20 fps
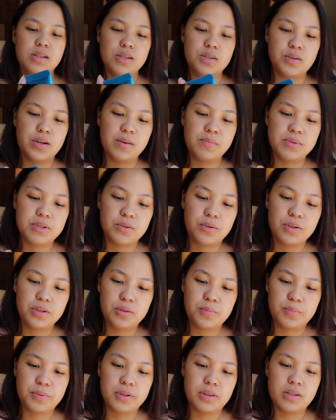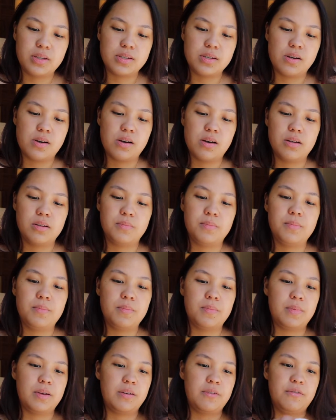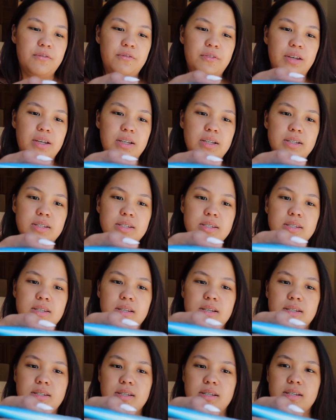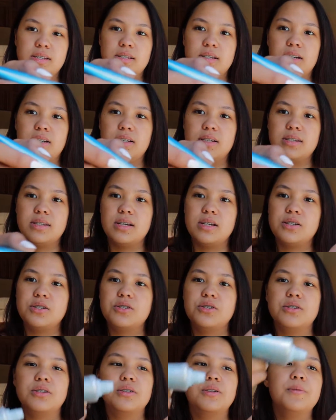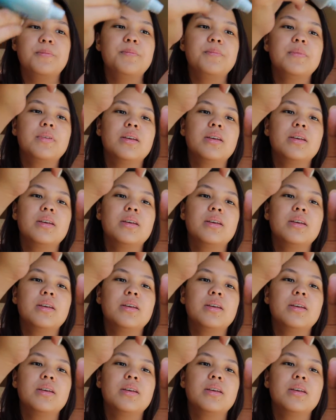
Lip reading: So I'm just going to put this on my face. This is an essential.